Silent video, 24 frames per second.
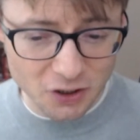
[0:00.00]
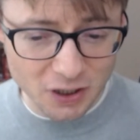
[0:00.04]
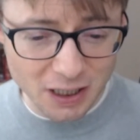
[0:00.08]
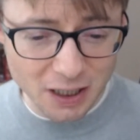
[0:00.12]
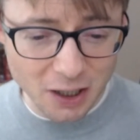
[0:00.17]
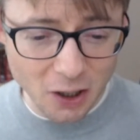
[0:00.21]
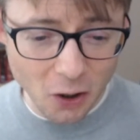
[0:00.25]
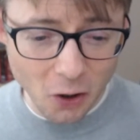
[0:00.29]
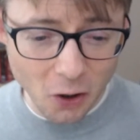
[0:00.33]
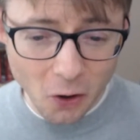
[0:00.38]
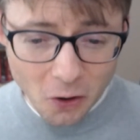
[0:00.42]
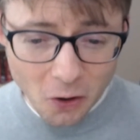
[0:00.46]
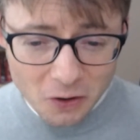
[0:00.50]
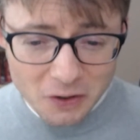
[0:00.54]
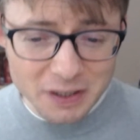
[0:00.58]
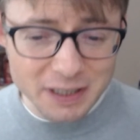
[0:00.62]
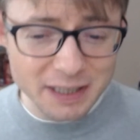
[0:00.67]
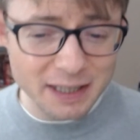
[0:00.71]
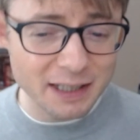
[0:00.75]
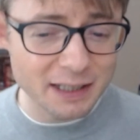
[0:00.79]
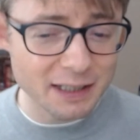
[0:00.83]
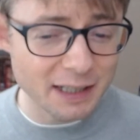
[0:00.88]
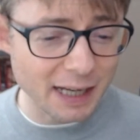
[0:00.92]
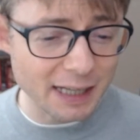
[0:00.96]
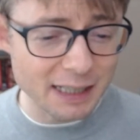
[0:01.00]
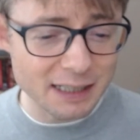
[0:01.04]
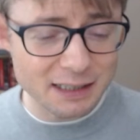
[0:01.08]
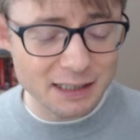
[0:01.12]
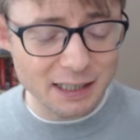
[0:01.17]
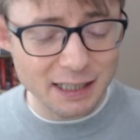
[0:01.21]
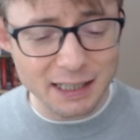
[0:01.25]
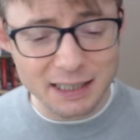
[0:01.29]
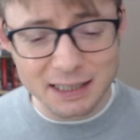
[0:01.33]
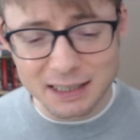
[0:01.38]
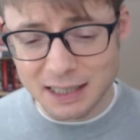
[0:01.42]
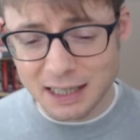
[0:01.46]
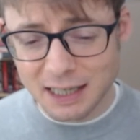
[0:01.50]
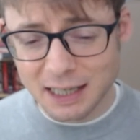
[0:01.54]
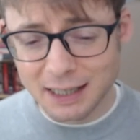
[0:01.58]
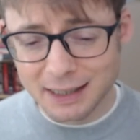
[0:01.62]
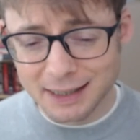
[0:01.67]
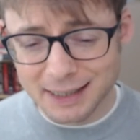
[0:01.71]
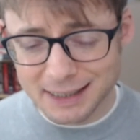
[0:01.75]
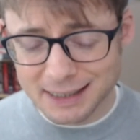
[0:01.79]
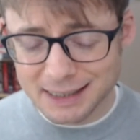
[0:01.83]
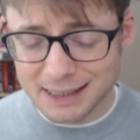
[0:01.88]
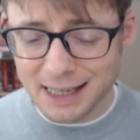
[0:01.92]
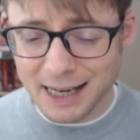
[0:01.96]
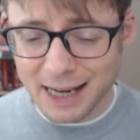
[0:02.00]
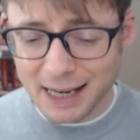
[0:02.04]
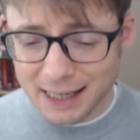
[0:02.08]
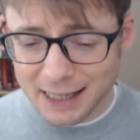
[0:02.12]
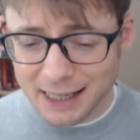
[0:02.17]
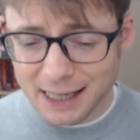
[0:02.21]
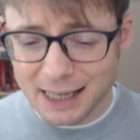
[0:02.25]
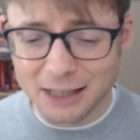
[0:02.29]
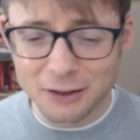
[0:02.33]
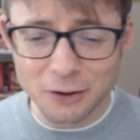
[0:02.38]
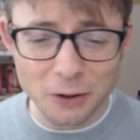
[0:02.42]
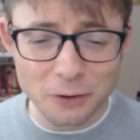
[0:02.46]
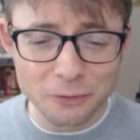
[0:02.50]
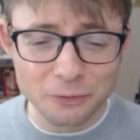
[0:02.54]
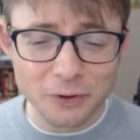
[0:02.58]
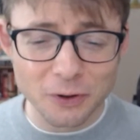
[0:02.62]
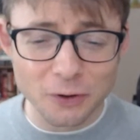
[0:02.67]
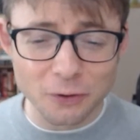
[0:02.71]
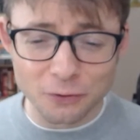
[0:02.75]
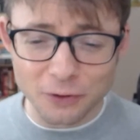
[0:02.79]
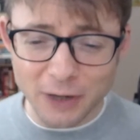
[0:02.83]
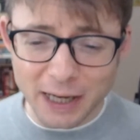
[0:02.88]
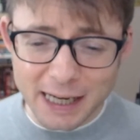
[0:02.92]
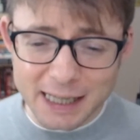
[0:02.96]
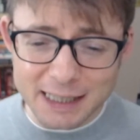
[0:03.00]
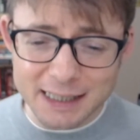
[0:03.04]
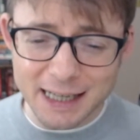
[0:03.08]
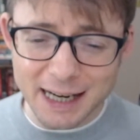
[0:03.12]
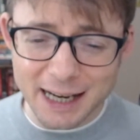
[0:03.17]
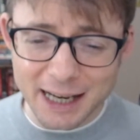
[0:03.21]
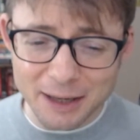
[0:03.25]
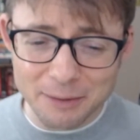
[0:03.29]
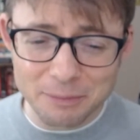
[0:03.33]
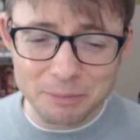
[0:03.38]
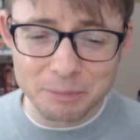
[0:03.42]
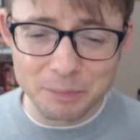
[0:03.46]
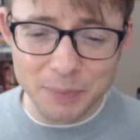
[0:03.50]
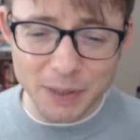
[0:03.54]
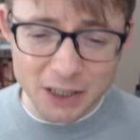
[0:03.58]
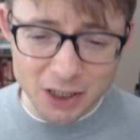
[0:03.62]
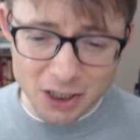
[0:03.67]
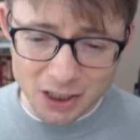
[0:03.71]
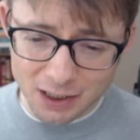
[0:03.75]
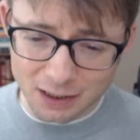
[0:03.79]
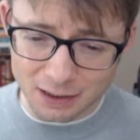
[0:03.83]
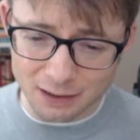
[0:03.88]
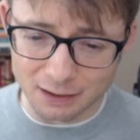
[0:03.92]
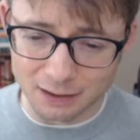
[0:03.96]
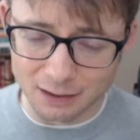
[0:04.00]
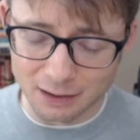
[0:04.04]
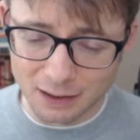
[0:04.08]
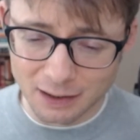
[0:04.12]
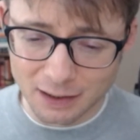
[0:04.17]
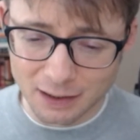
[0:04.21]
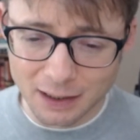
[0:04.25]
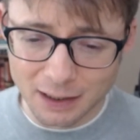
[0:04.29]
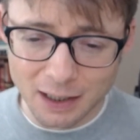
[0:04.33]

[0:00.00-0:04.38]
She calls the 90s the decade of great ambition.